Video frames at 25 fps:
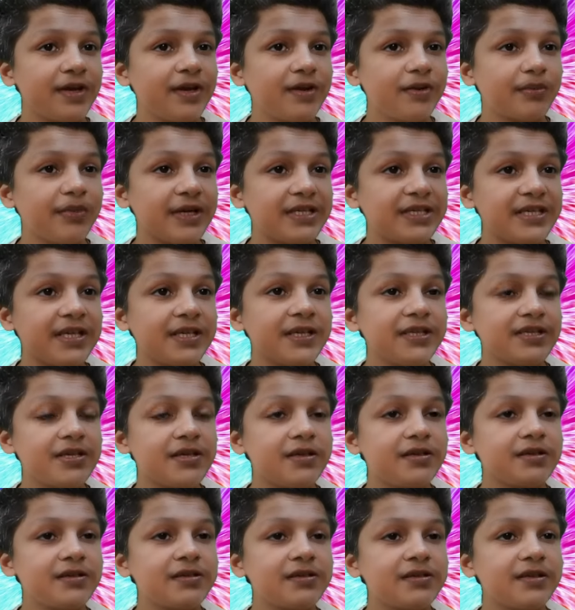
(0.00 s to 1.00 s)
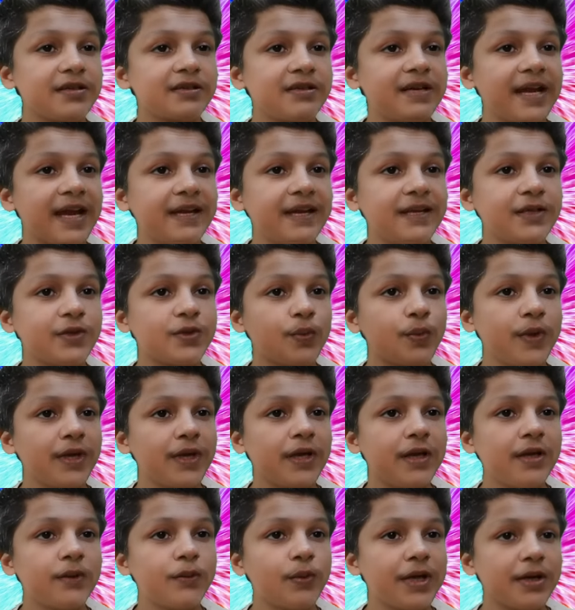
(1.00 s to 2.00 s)
but in just the right way
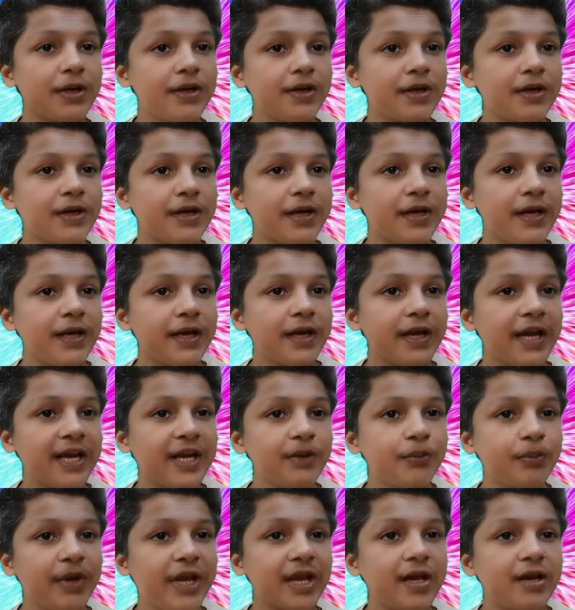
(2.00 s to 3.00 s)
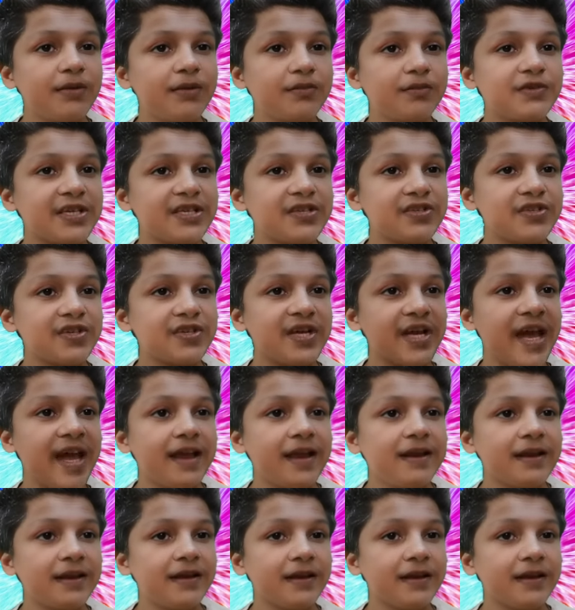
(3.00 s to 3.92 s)
where it becomes a style